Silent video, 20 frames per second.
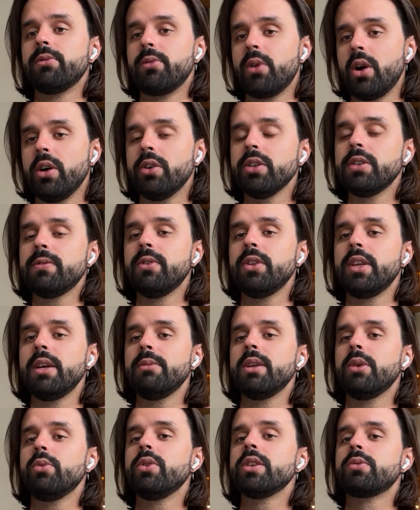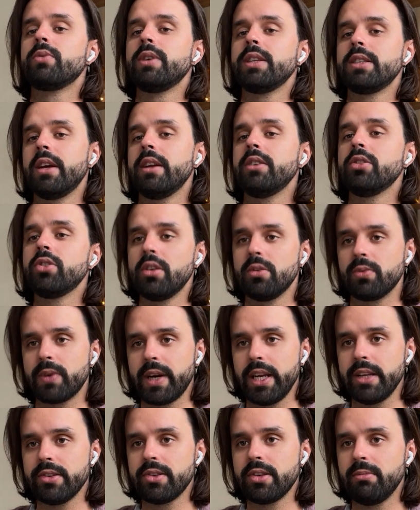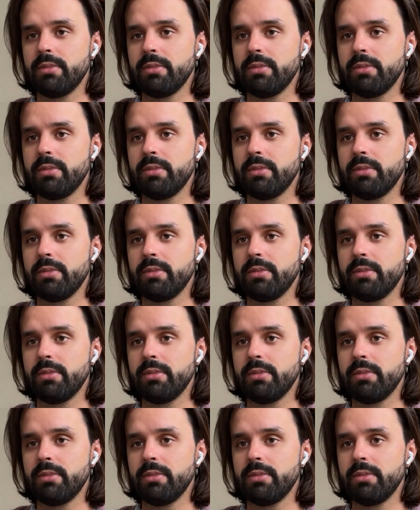ROAS for them, that was retention rate,